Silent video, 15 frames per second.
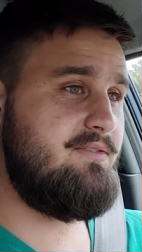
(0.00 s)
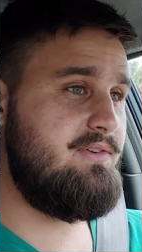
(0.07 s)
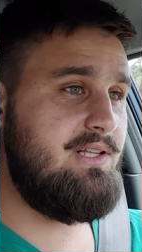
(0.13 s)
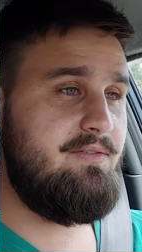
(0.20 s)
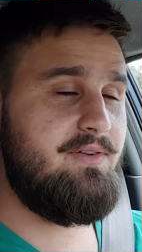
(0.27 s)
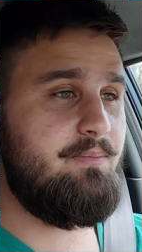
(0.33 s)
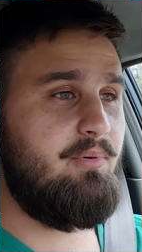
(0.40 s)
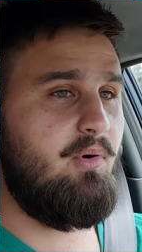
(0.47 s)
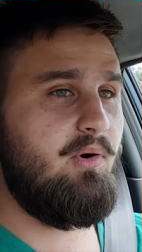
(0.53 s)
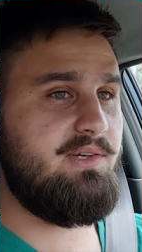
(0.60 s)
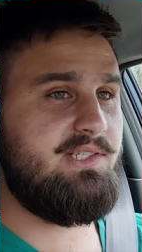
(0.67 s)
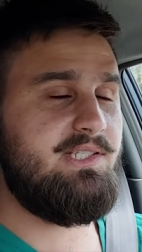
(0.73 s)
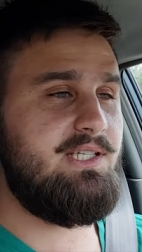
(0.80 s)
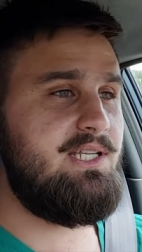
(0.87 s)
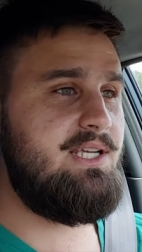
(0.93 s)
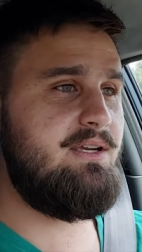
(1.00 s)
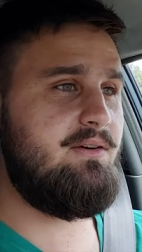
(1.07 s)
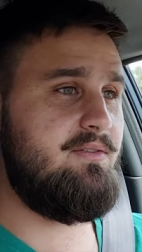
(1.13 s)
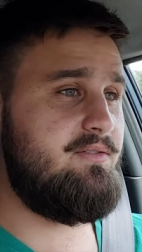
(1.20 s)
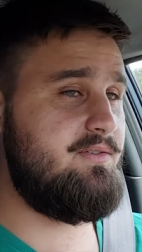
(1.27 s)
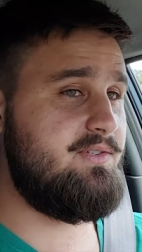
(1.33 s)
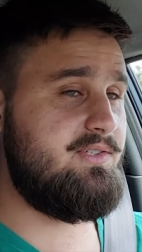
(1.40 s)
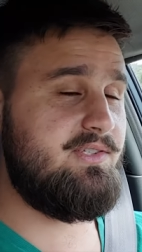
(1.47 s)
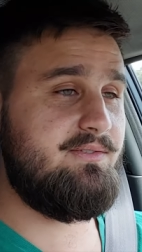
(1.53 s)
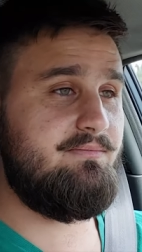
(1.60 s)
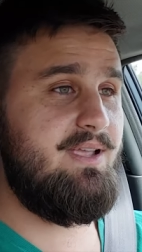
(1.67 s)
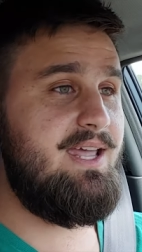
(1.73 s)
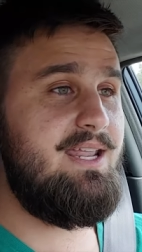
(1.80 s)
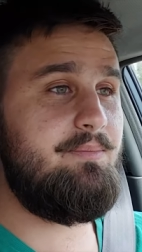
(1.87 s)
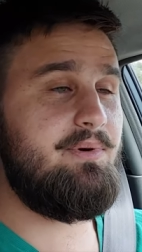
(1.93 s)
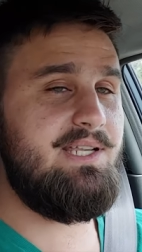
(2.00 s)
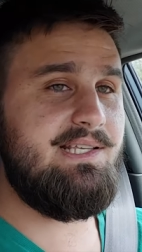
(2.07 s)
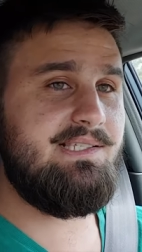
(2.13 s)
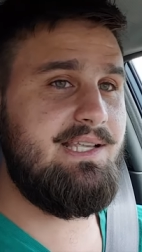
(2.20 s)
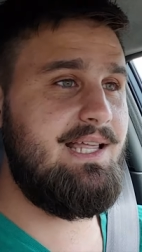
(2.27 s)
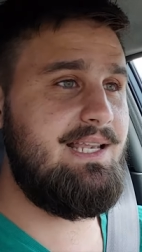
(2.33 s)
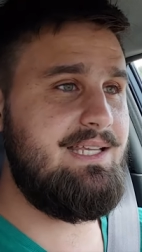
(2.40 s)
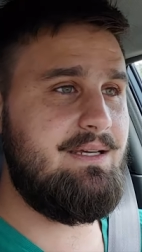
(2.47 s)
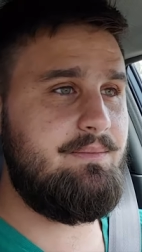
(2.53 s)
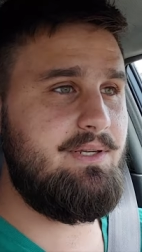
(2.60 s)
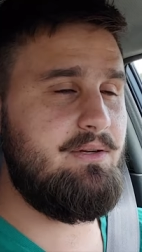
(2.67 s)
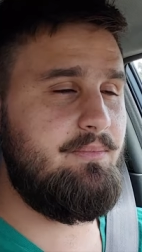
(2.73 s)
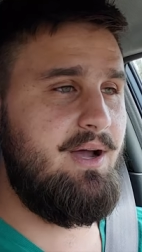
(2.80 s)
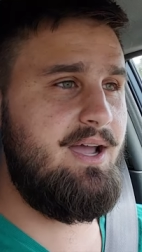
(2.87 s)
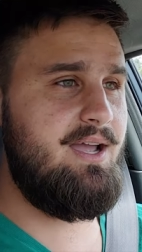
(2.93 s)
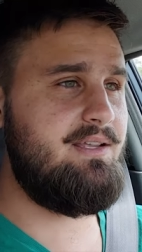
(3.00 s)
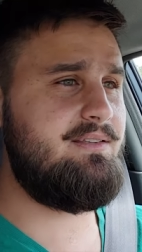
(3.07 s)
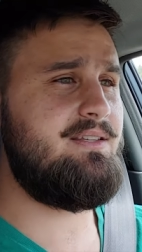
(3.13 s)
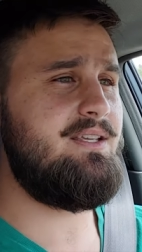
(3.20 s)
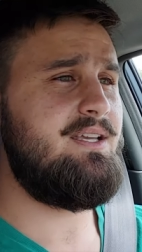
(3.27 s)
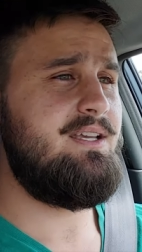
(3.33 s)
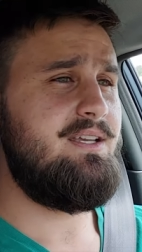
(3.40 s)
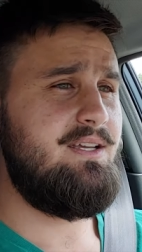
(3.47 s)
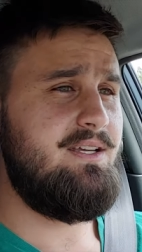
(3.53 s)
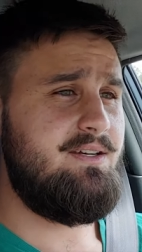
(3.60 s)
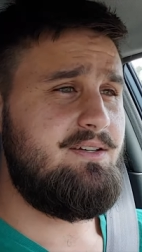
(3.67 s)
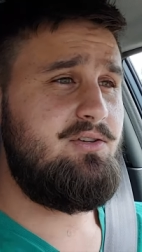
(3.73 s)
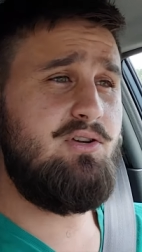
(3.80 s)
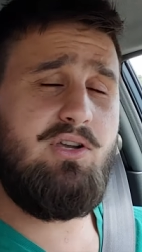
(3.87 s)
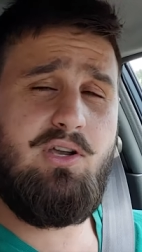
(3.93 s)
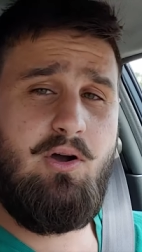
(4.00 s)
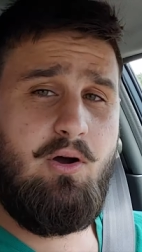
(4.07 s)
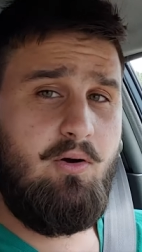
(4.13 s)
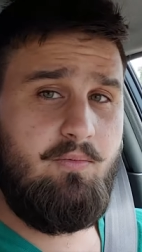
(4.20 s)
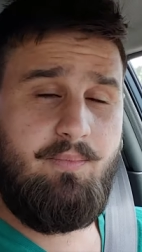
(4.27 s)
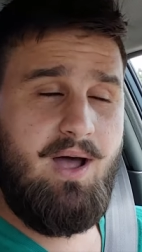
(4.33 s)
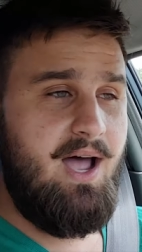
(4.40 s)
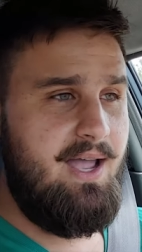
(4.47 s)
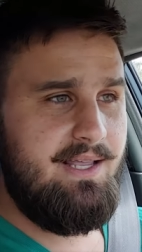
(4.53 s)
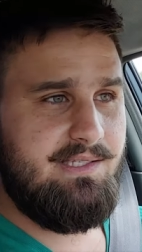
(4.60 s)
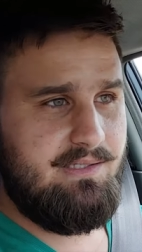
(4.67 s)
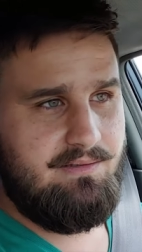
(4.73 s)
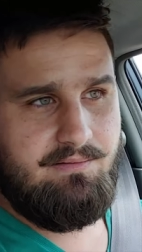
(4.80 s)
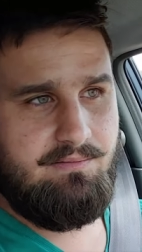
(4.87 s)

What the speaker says: if you live in a port city or there's anybody selling them nearby, you can go by,